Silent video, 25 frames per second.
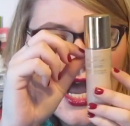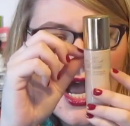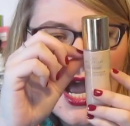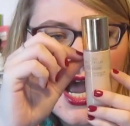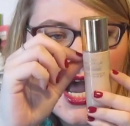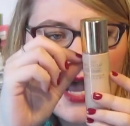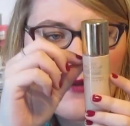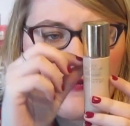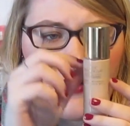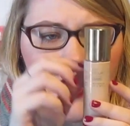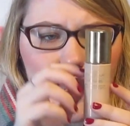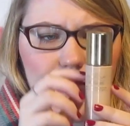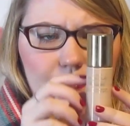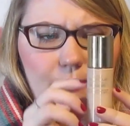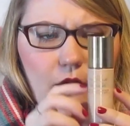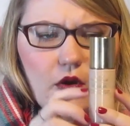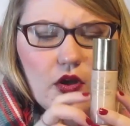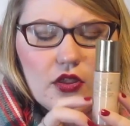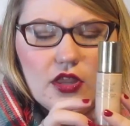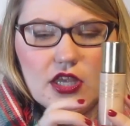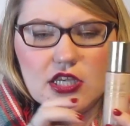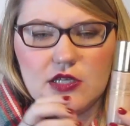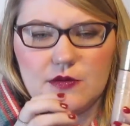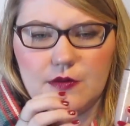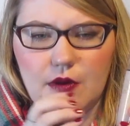I
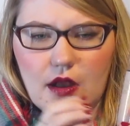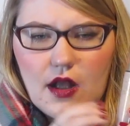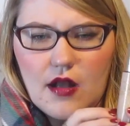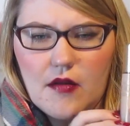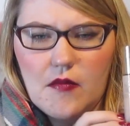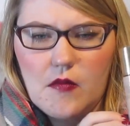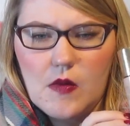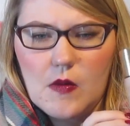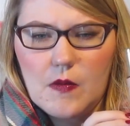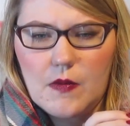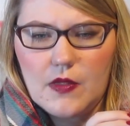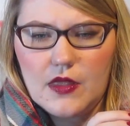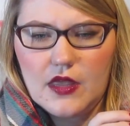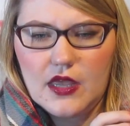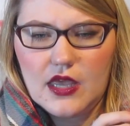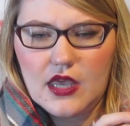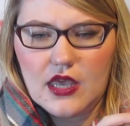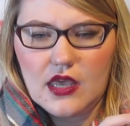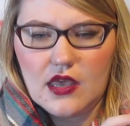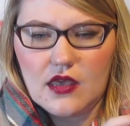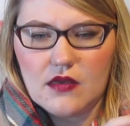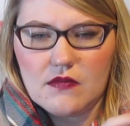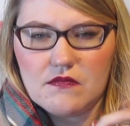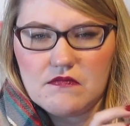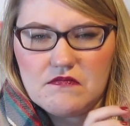bought this
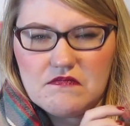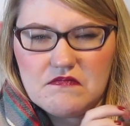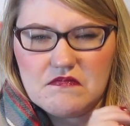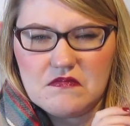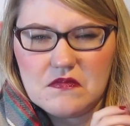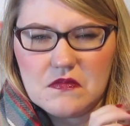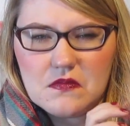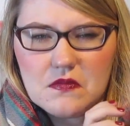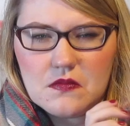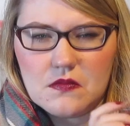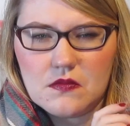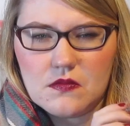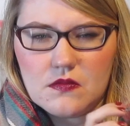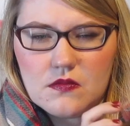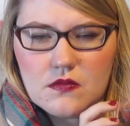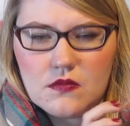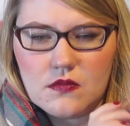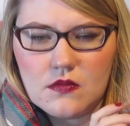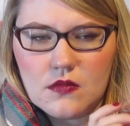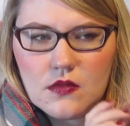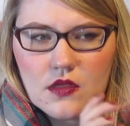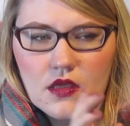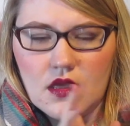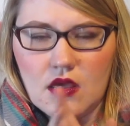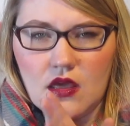probably
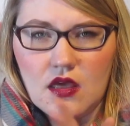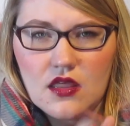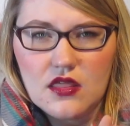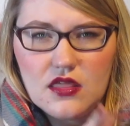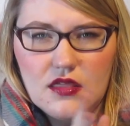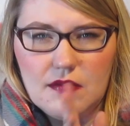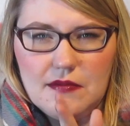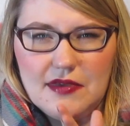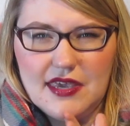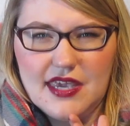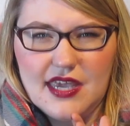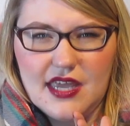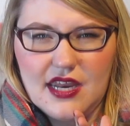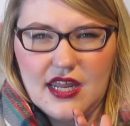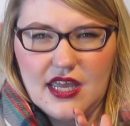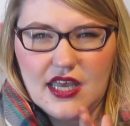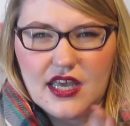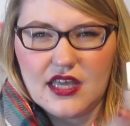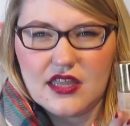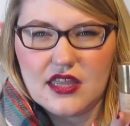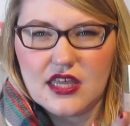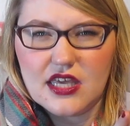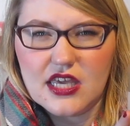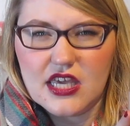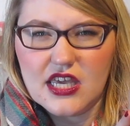the
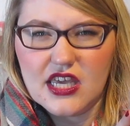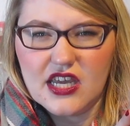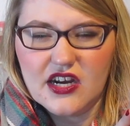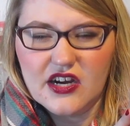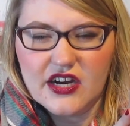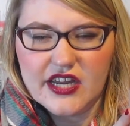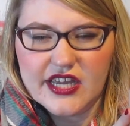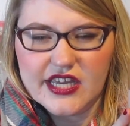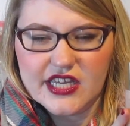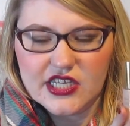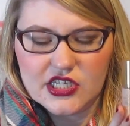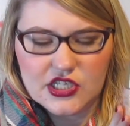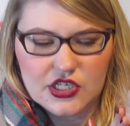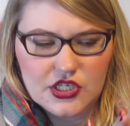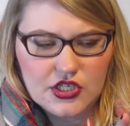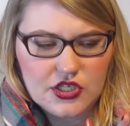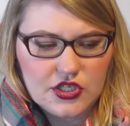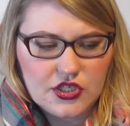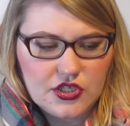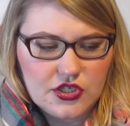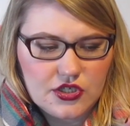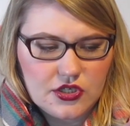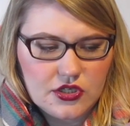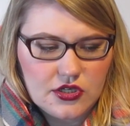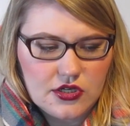beginning of the
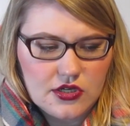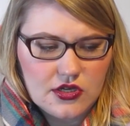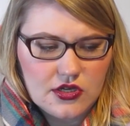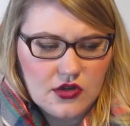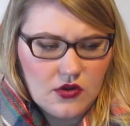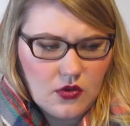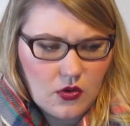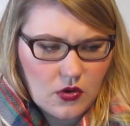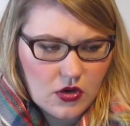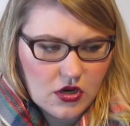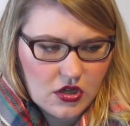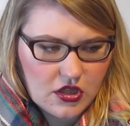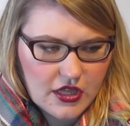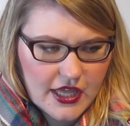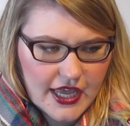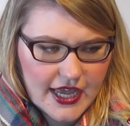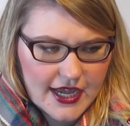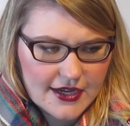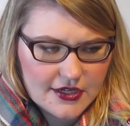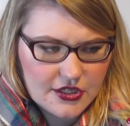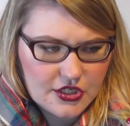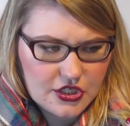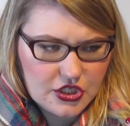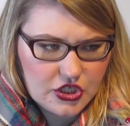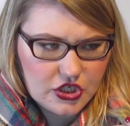year-ish, or
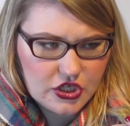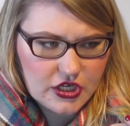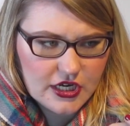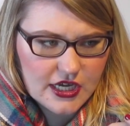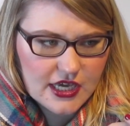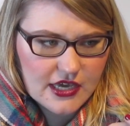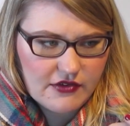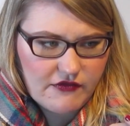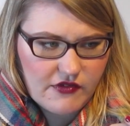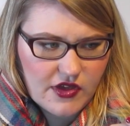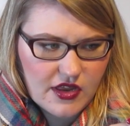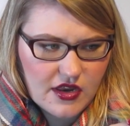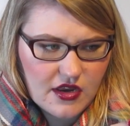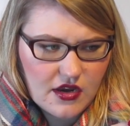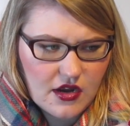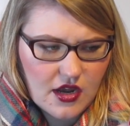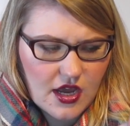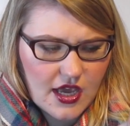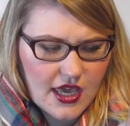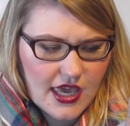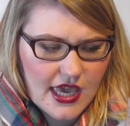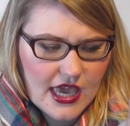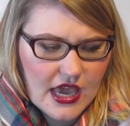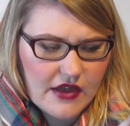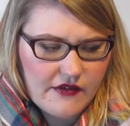last year even.
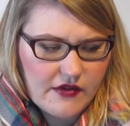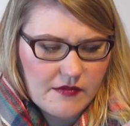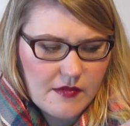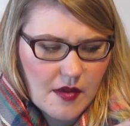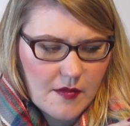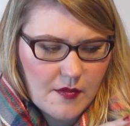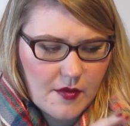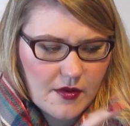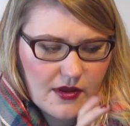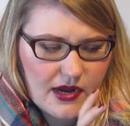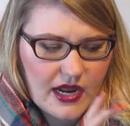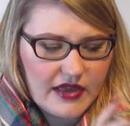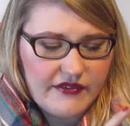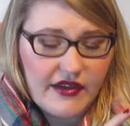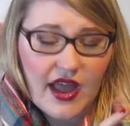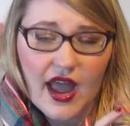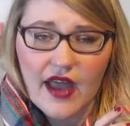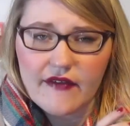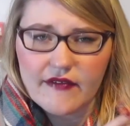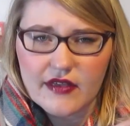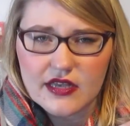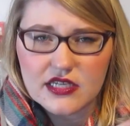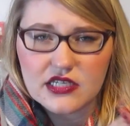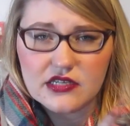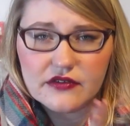I can't remember, but I've
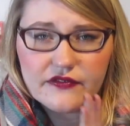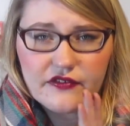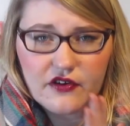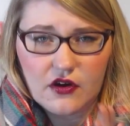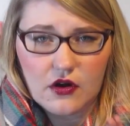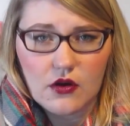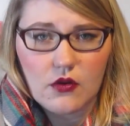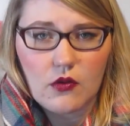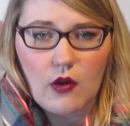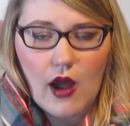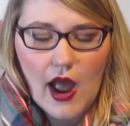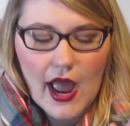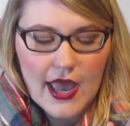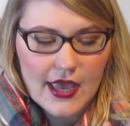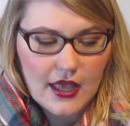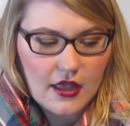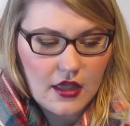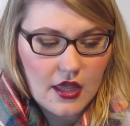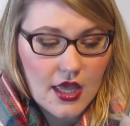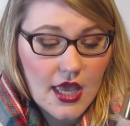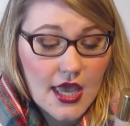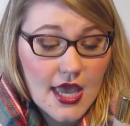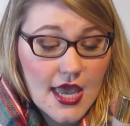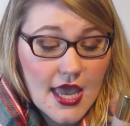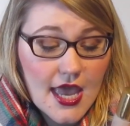had this for a
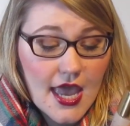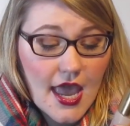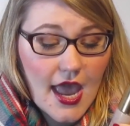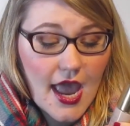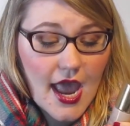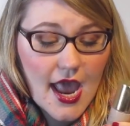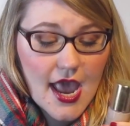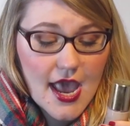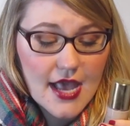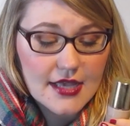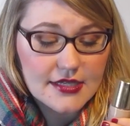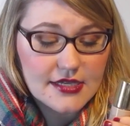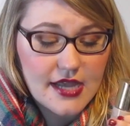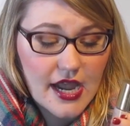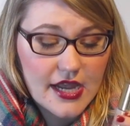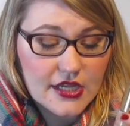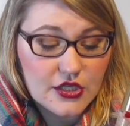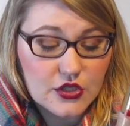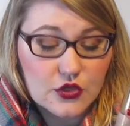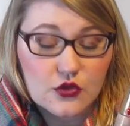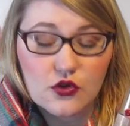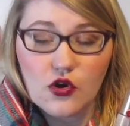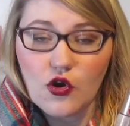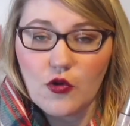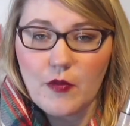while. And I
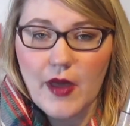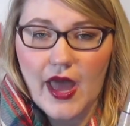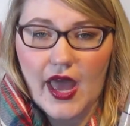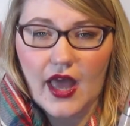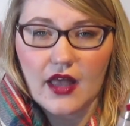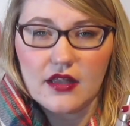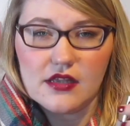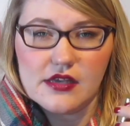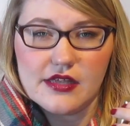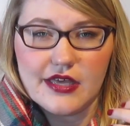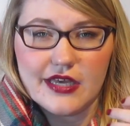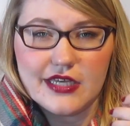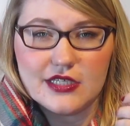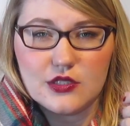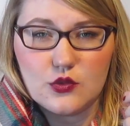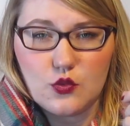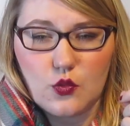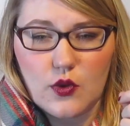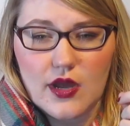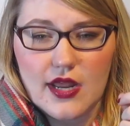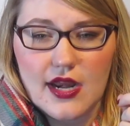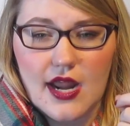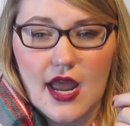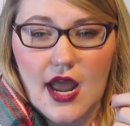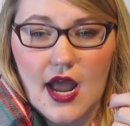do go back to this
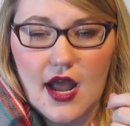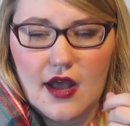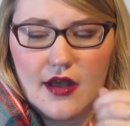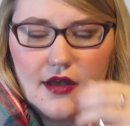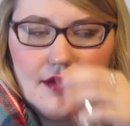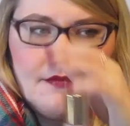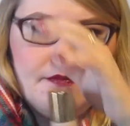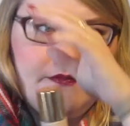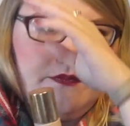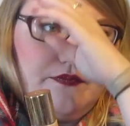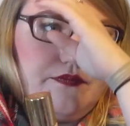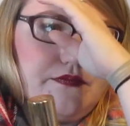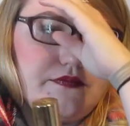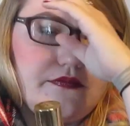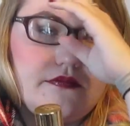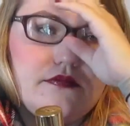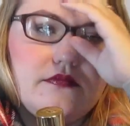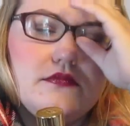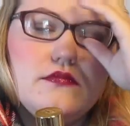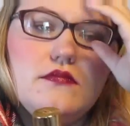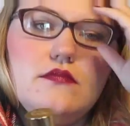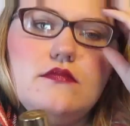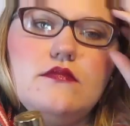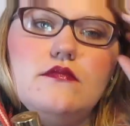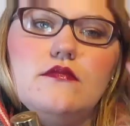when
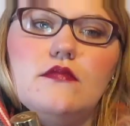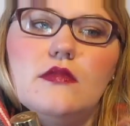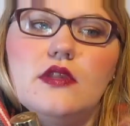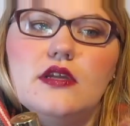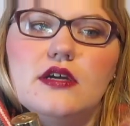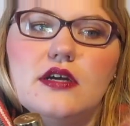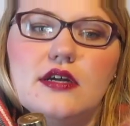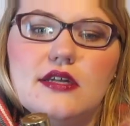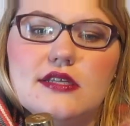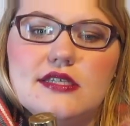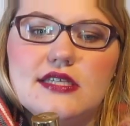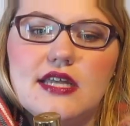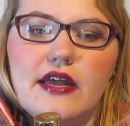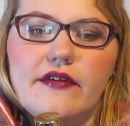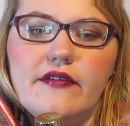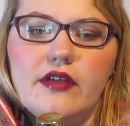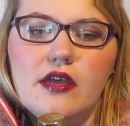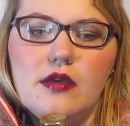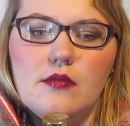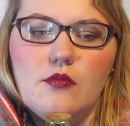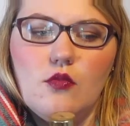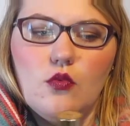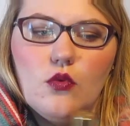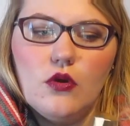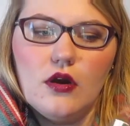it's
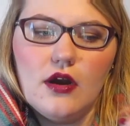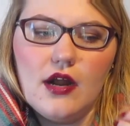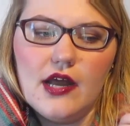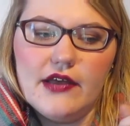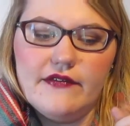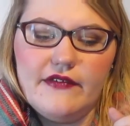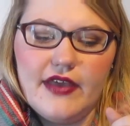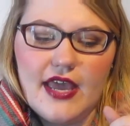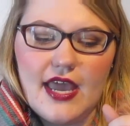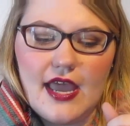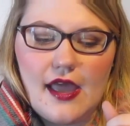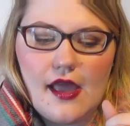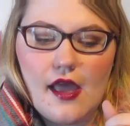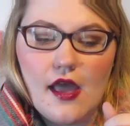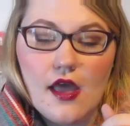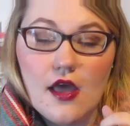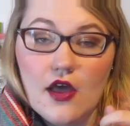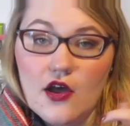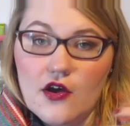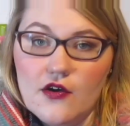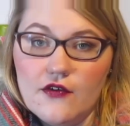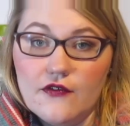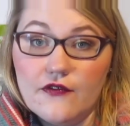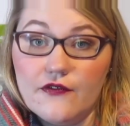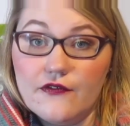definitely more of a
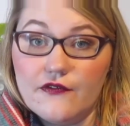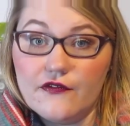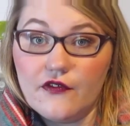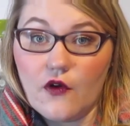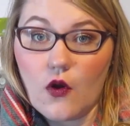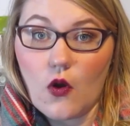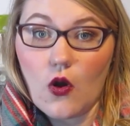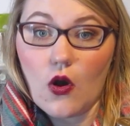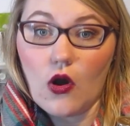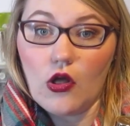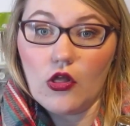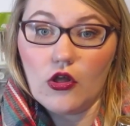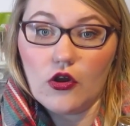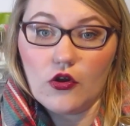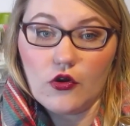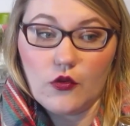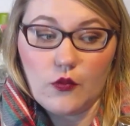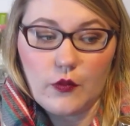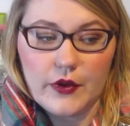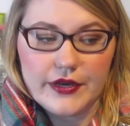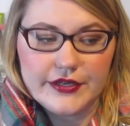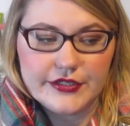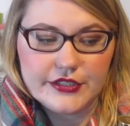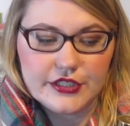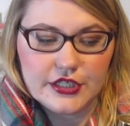fall or
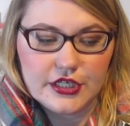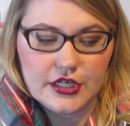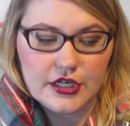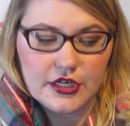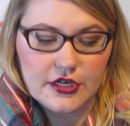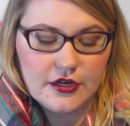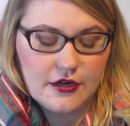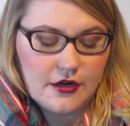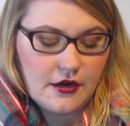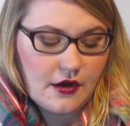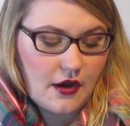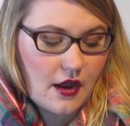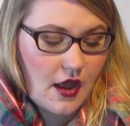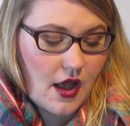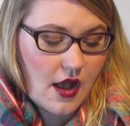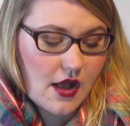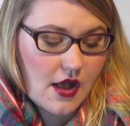winter